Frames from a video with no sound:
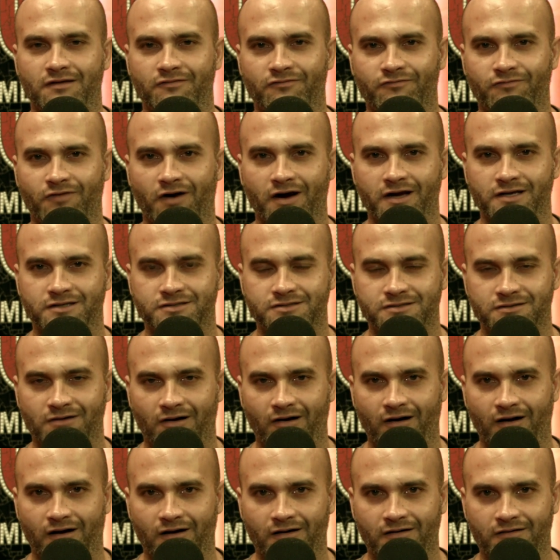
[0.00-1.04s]
fight
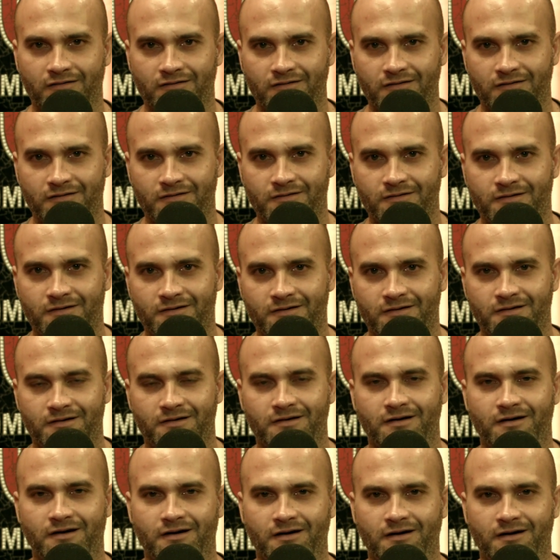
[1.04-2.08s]
song,
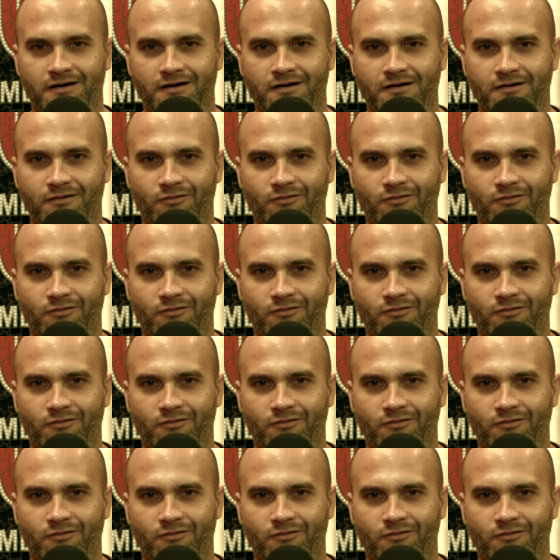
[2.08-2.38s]
uh,